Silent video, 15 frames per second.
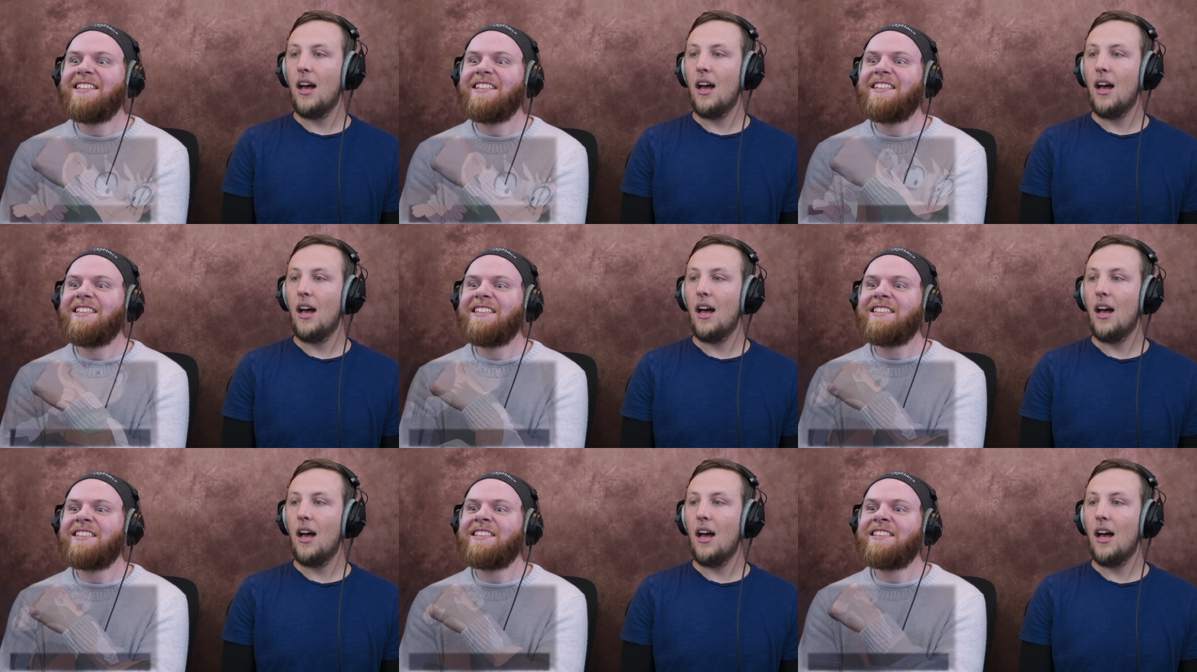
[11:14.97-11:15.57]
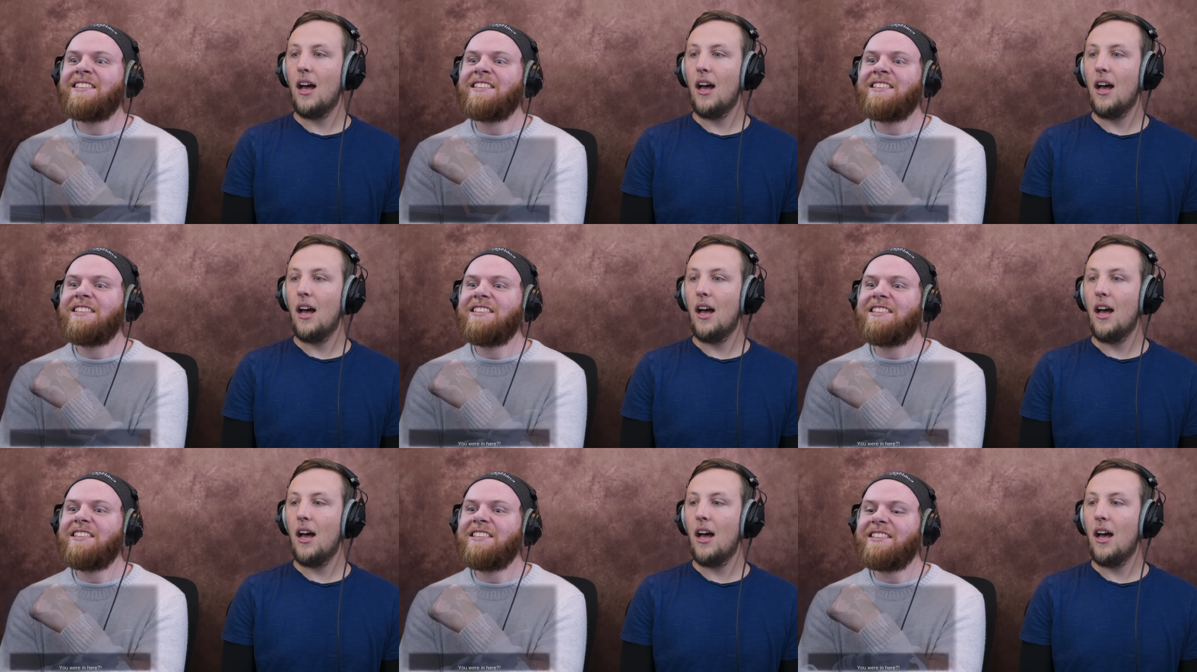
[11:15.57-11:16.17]

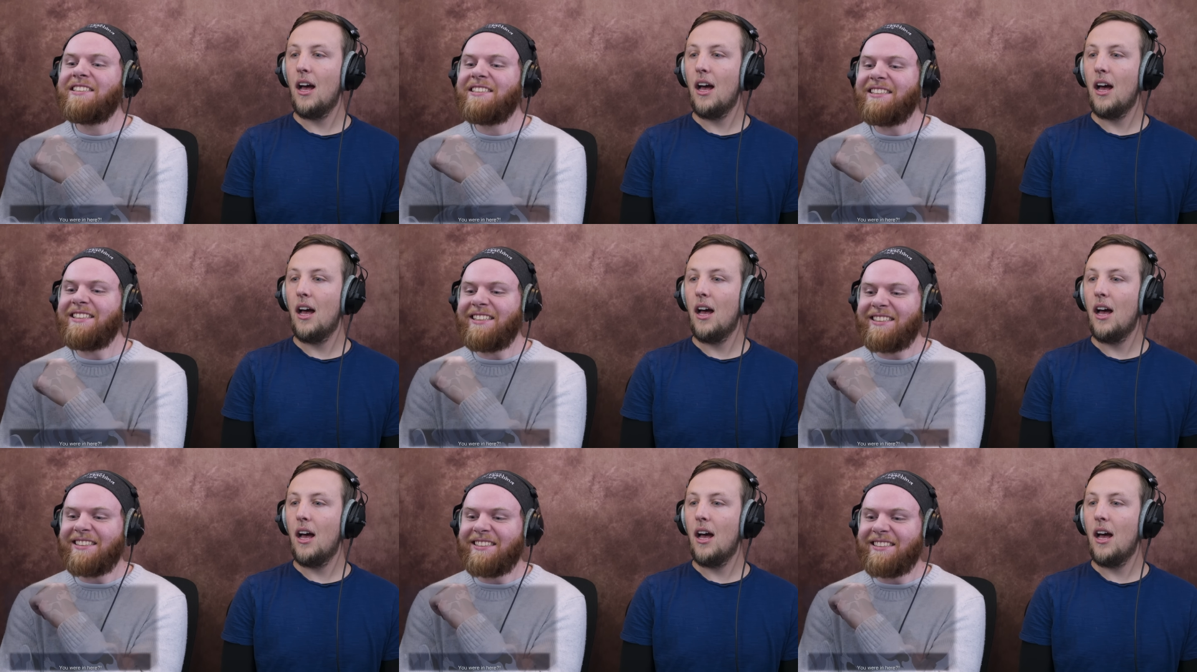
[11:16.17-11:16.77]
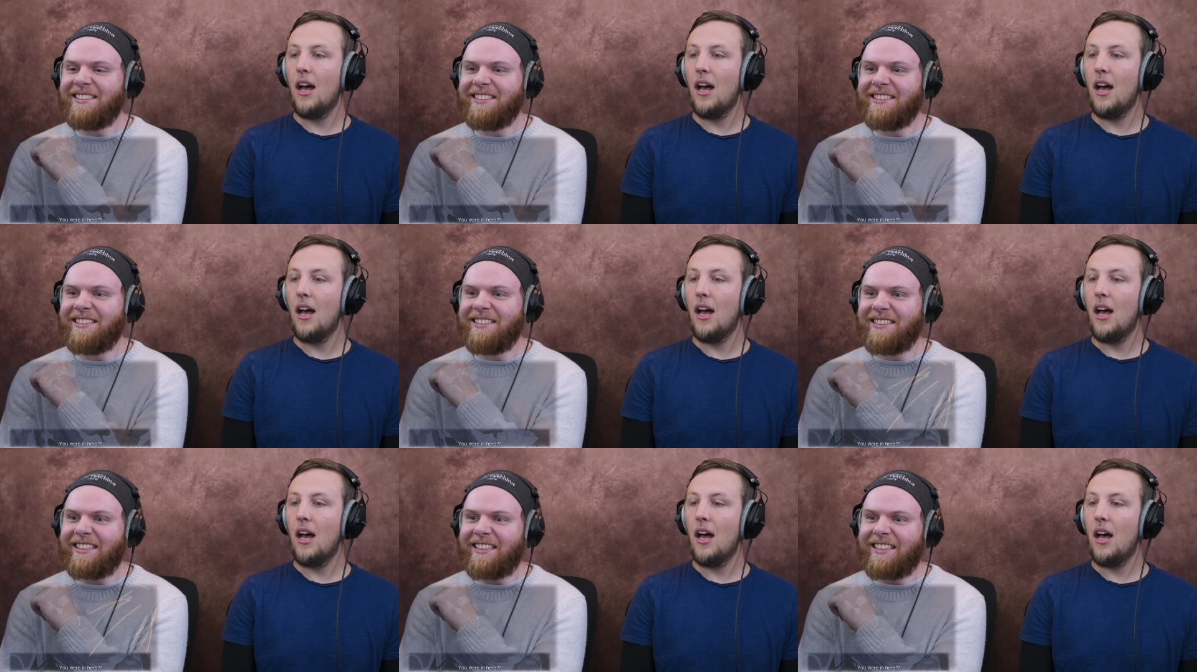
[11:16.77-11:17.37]

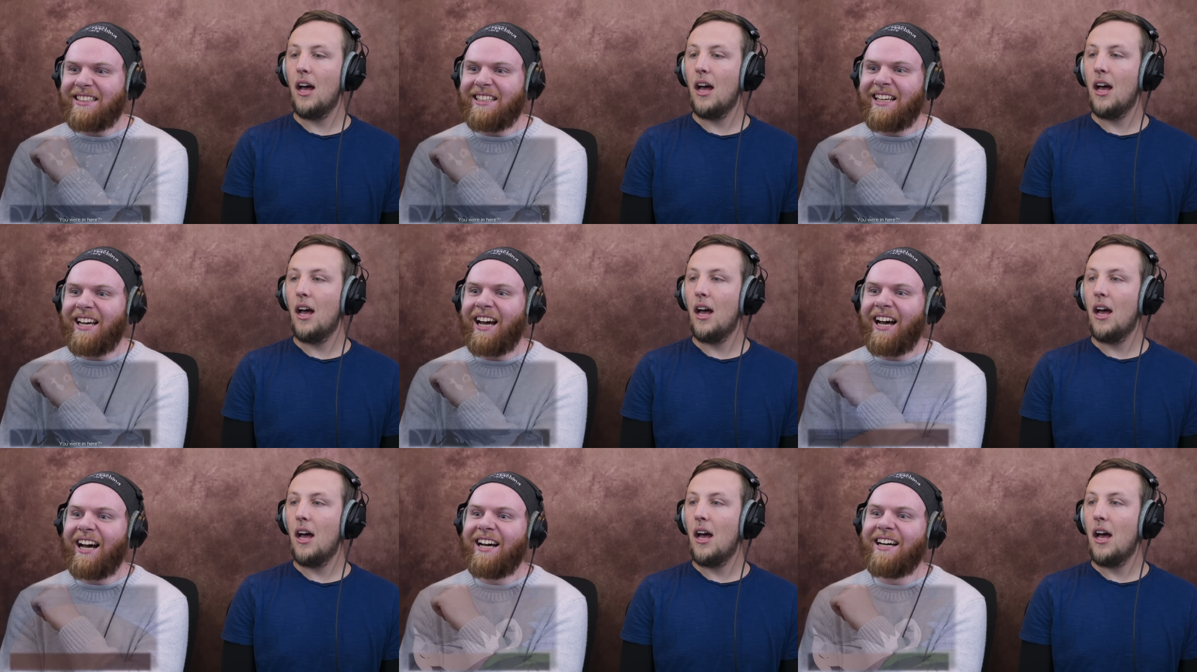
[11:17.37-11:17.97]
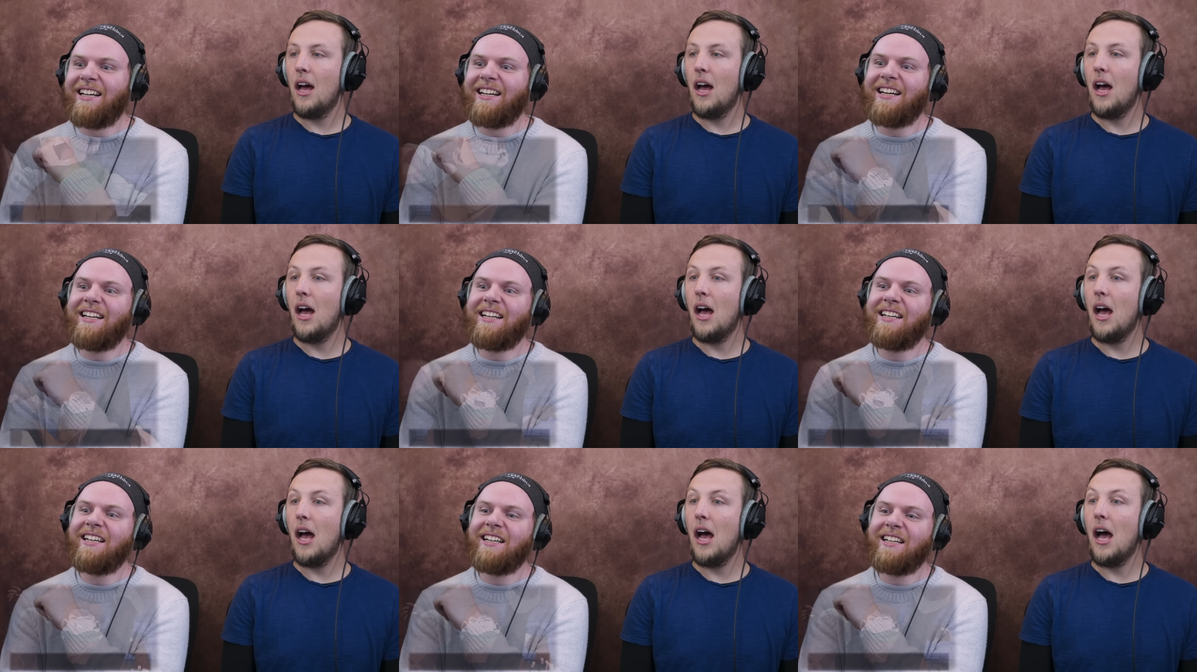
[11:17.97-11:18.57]

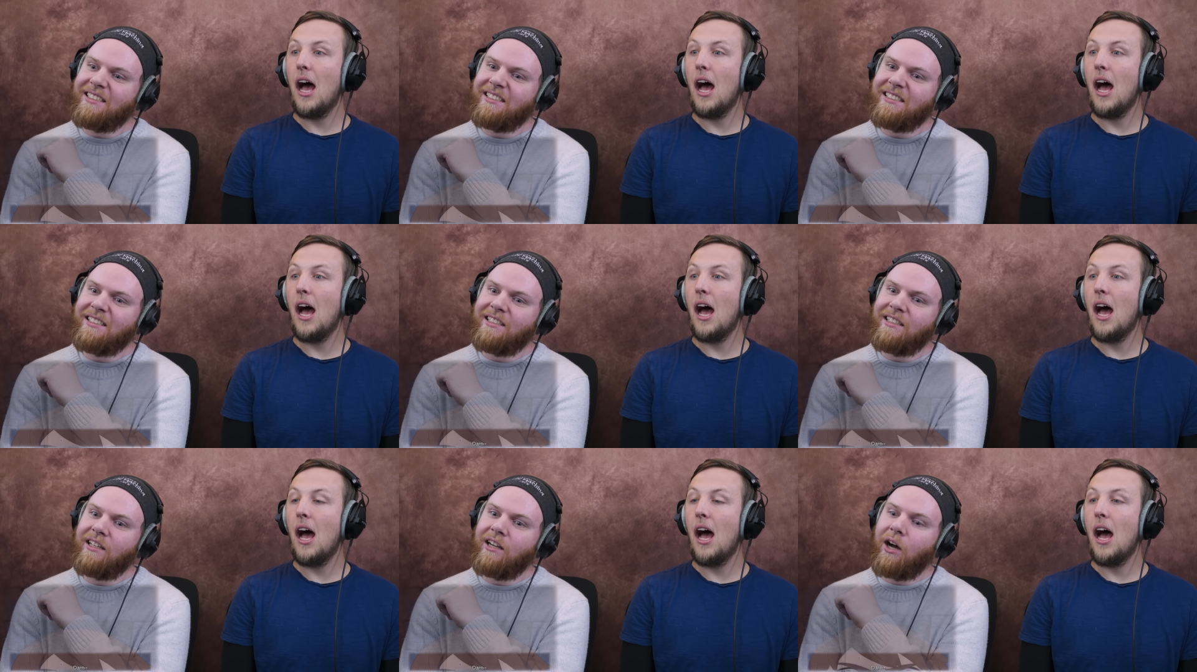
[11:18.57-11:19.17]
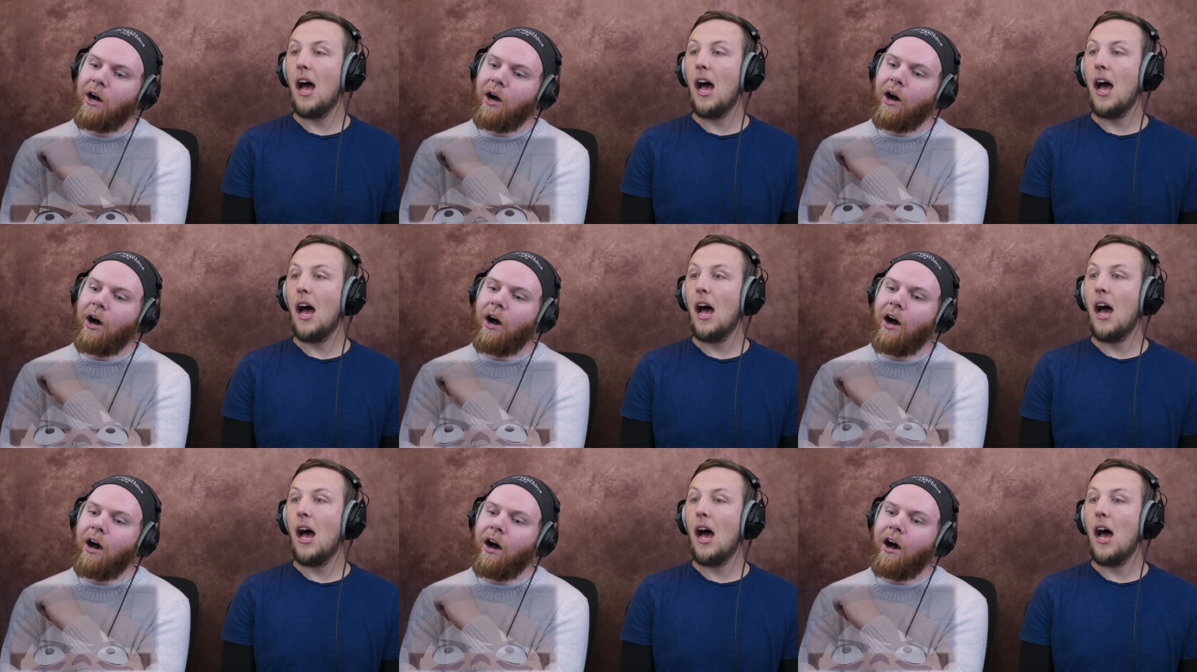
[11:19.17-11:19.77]

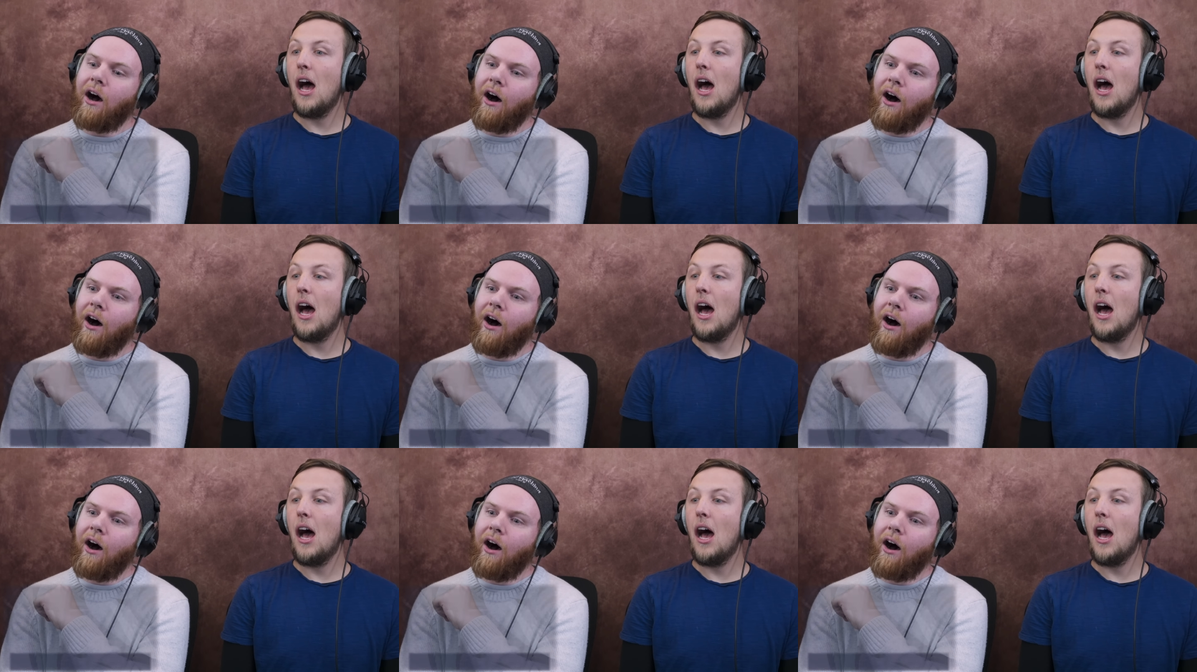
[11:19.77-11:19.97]
Nobody speaks.